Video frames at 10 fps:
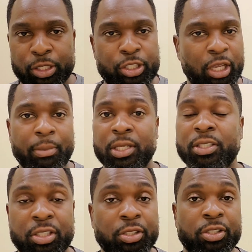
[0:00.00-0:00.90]
some of these
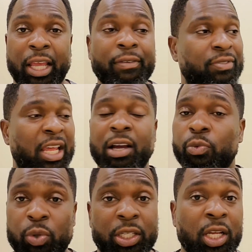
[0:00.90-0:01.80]
sisters, they've dealt
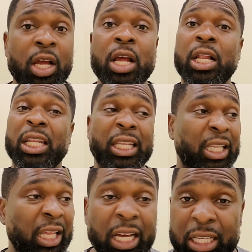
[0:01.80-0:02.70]
with
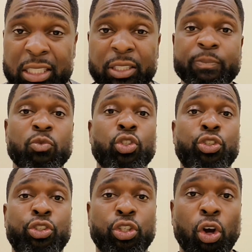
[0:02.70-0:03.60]
lust
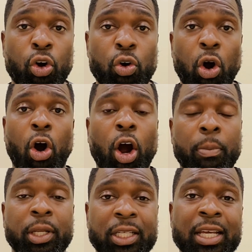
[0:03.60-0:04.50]
so
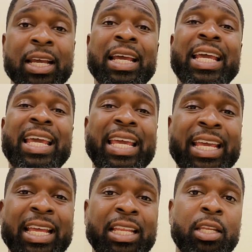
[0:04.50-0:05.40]
horribly
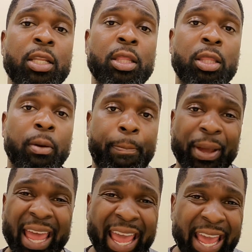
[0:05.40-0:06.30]
in the
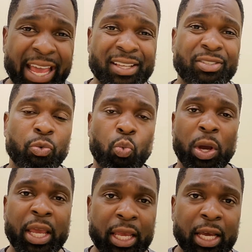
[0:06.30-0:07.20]
past
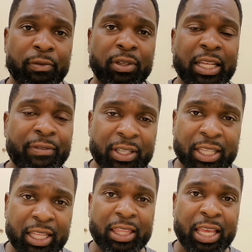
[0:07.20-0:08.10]
way of living
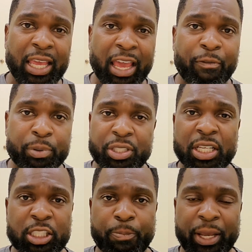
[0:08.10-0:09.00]
that they have
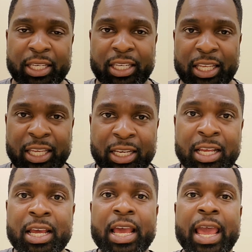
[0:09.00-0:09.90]
participated in,
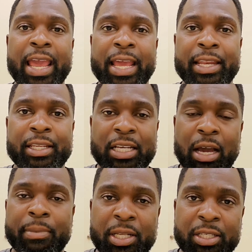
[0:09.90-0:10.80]
and
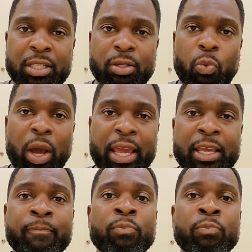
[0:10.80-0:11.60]
coming into the way,